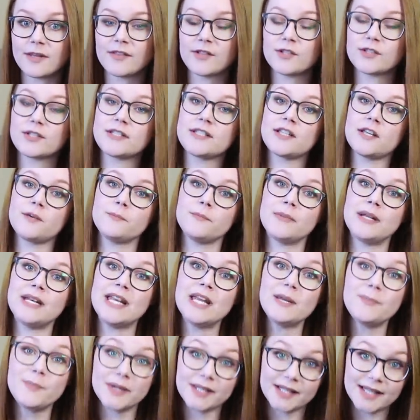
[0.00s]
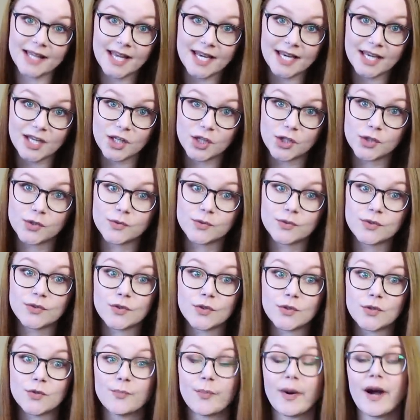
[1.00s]
they're still manipulating you
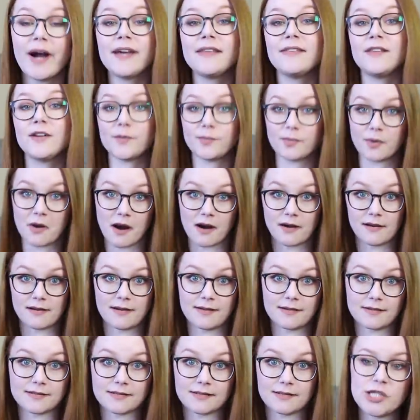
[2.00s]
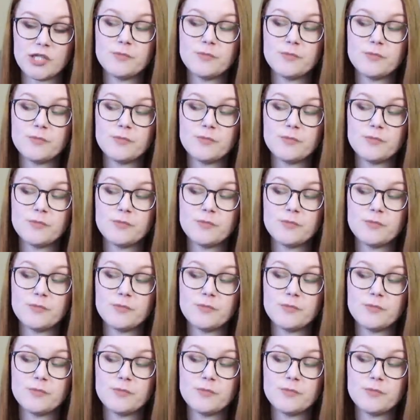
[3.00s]
so you buy their products.